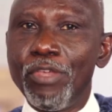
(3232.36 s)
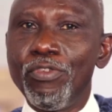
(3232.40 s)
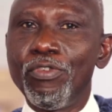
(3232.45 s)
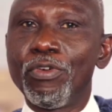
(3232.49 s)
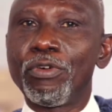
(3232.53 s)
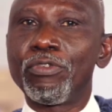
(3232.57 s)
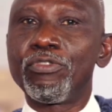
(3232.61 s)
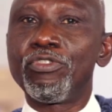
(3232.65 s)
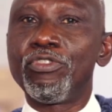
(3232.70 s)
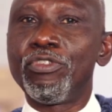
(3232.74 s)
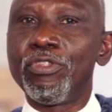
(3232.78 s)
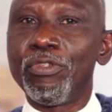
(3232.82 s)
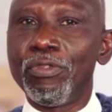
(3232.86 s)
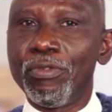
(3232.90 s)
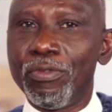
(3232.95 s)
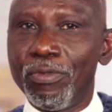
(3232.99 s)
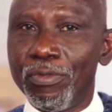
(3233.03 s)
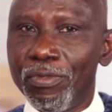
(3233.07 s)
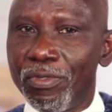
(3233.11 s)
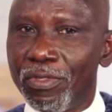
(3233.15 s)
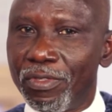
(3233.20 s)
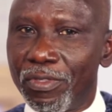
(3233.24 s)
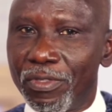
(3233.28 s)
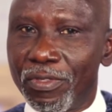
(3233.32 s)
your
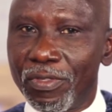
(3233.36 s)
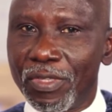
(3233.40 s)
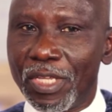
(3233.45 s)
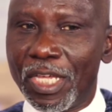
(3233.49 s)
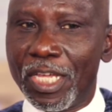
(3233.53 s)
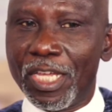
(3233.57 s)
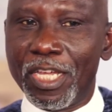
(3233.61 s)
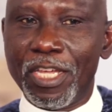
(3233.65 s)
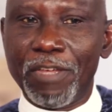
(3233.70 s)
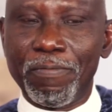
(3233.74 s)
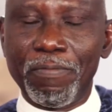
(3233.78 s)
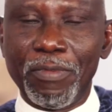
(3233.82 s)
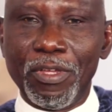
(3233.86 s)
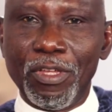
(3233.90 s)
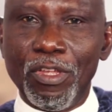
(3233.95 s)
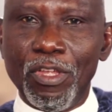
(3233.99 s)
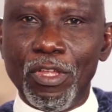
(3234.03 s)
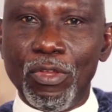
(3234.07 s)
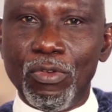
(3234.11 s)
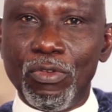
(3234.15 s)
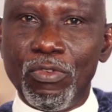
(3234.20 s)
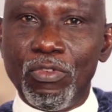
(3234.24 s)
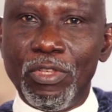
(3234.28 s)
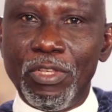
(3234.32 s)
dues.
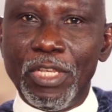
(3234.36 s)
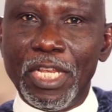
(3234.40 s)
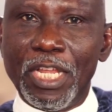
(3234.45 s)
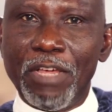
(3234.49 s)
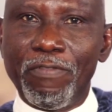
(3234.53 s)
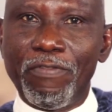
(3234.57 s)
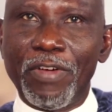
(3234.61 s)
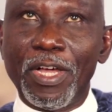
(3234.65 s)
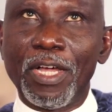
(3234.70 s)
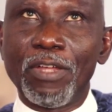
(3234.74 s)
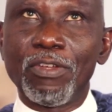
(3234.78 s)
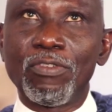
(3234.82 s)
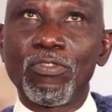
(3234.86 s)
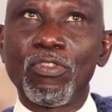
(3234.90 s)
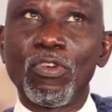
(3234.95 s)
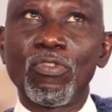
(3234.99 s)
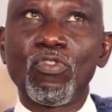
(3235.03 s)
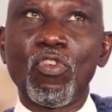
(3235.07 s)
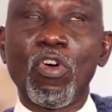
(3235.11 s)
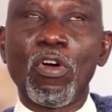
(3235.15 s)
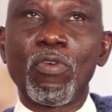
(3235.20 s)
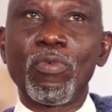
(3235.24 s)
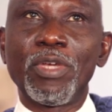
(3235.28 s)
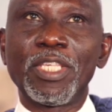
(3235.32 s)

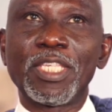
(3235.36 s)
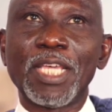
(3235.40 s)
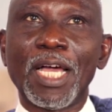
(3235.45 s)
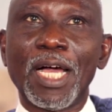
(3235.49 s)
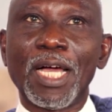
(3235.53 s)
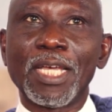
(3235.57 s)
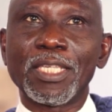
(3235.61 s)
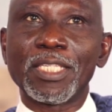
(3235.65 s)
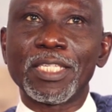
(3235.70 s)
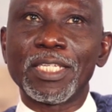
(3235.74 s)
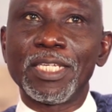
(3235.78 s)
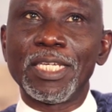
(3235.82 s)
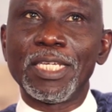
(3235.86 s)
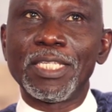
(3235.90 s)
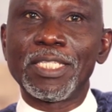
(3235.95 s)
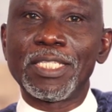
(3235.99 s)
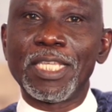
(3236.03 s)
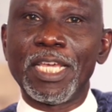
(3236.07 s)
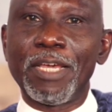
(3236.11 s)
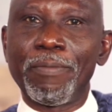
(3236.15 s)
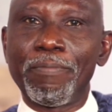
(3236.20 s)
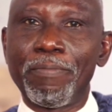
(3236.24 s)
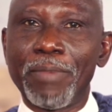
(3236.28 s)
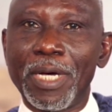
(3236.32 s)
Don't always ask, is
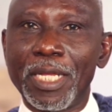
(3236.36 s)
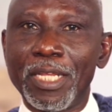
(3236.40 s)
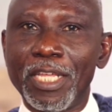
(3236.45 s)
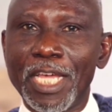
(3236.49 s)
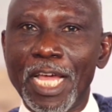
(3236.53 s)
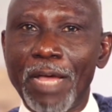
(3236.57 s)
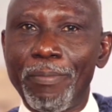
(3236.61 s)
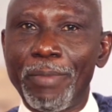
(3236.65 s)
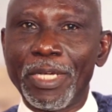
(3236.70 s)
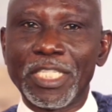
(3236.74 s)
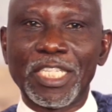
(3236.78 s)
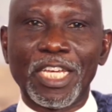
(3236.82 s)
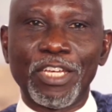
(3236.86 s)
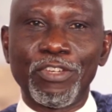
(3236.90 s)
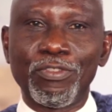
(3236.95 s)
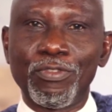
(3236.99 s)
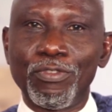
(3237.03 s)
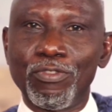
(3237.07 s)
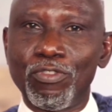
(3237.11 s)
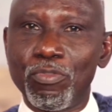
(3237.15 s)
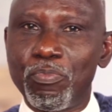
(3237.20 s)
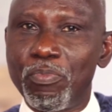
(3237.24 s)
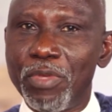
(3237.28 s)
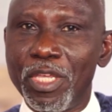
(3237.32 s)
there money? How much are you
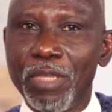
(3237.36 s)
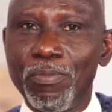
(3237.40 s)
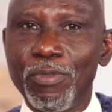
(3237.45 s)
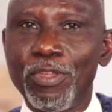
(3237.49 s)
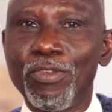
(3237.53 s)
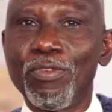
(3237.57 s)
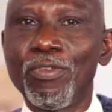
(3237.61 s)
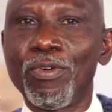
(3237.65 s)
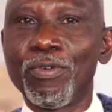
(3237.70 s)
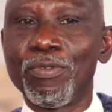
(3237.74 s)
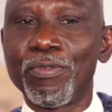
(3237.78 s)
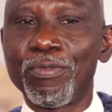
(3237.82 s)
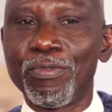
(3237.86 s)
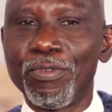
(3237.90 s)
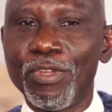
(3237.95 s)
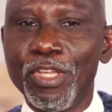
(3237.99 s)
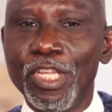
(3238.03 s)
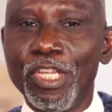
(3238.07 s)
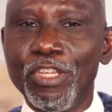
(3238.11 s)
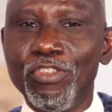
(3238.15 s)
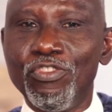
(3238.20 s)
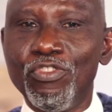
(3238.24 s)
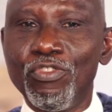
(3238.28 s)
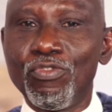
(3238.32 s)
going to pay me? No,
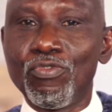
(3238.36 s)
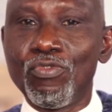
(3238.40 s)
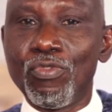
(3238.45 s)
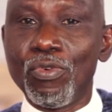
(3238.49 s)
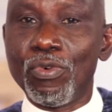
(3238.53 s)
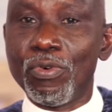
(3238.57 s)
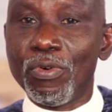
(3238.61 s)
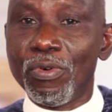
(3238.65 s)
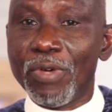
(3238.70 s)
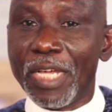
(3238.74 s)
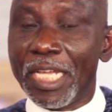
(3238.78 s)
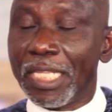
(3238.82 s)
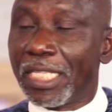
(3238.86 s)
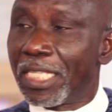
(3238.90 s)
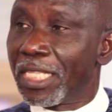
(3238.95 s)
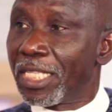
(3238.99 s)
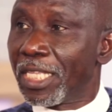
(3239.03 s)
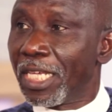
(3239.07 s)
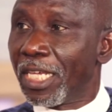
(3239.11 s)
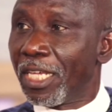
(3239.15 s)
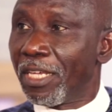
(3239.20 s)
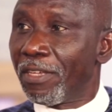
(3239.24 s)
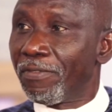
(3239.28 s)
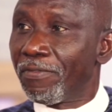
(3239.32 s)
you go and
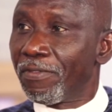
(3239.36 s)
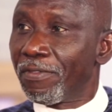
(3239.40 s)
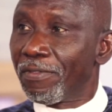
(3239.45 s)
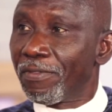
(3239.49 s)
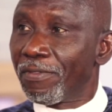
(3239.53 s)
serve.